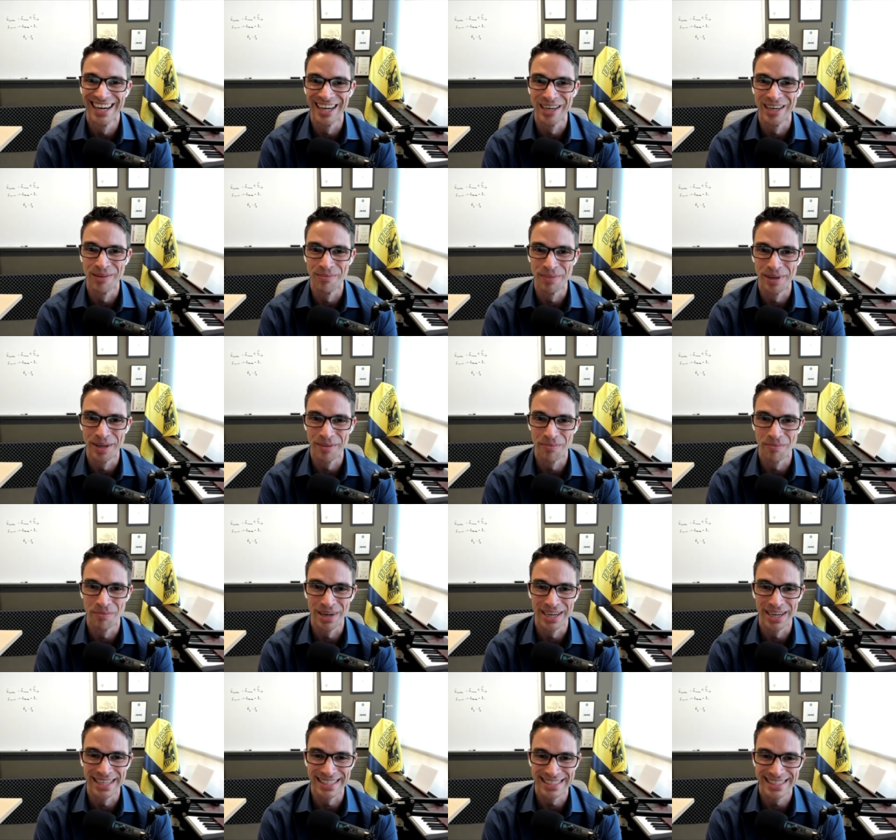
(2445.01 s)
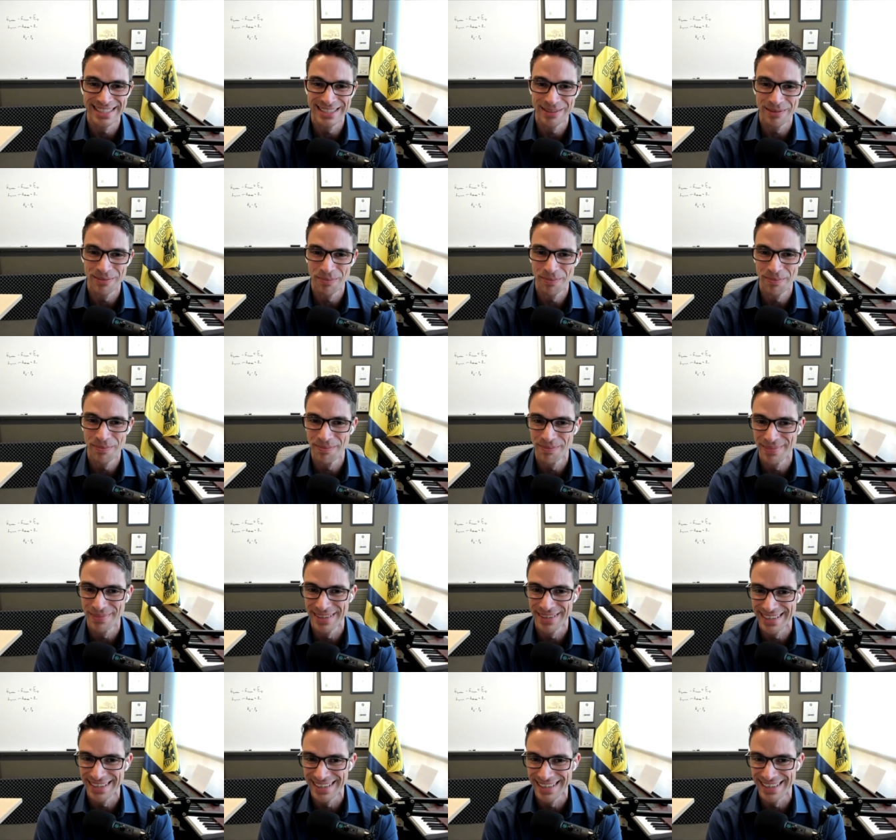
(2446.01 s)
um, but
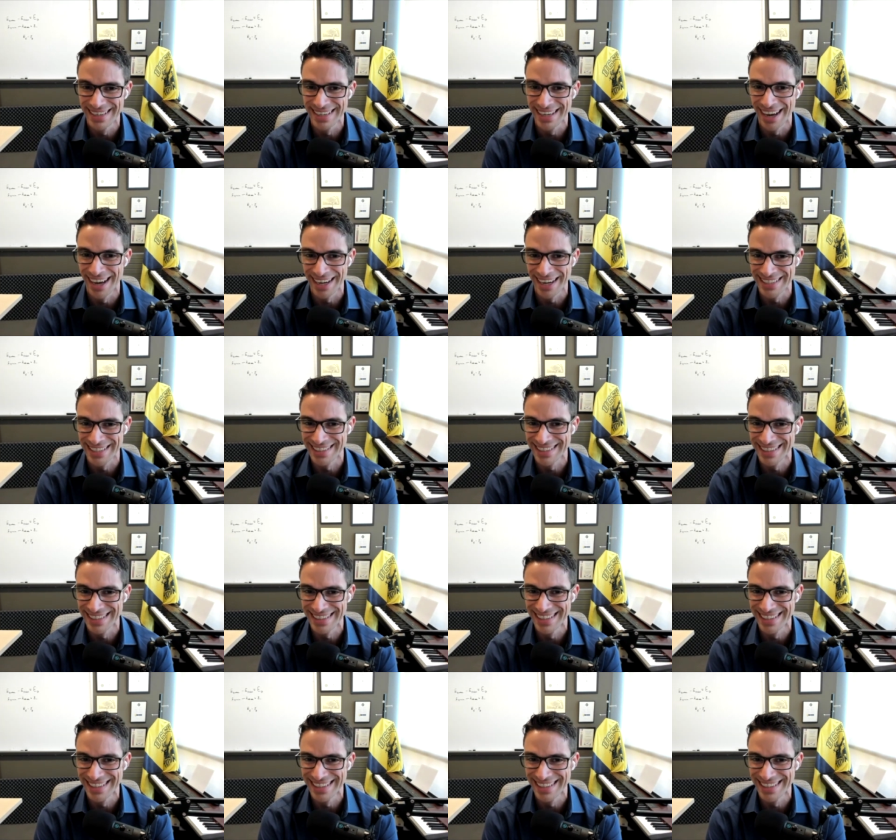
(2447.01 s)
not a,